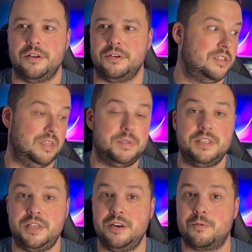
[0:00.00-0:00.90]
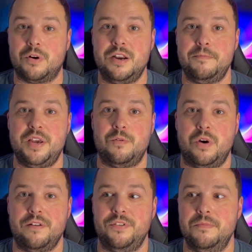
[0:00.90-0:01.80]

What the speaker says: There's Simpsons Hit and Run being one of them.